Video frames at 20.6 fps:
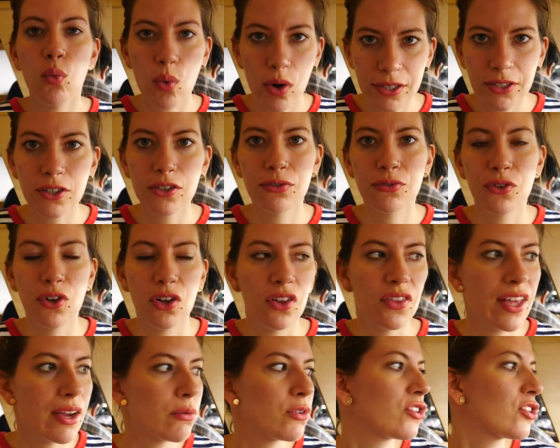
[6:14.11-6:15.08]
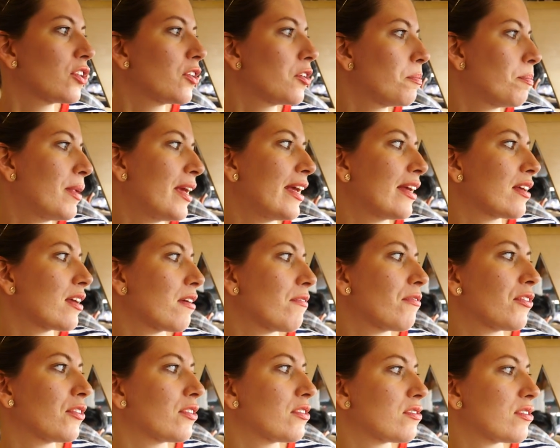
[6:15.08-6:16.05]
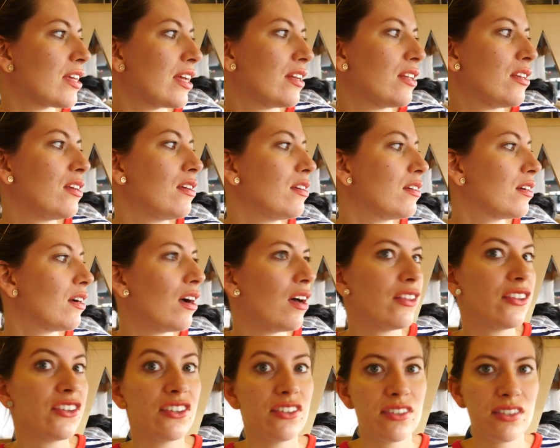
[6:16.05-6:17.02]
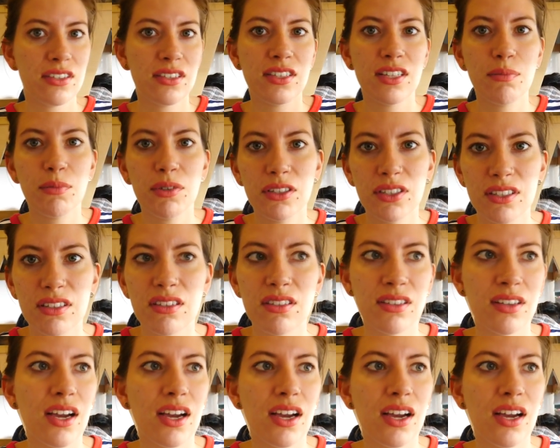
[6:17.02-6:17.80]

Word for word: Wonderful. That was a good pick. If there's any others similar in style.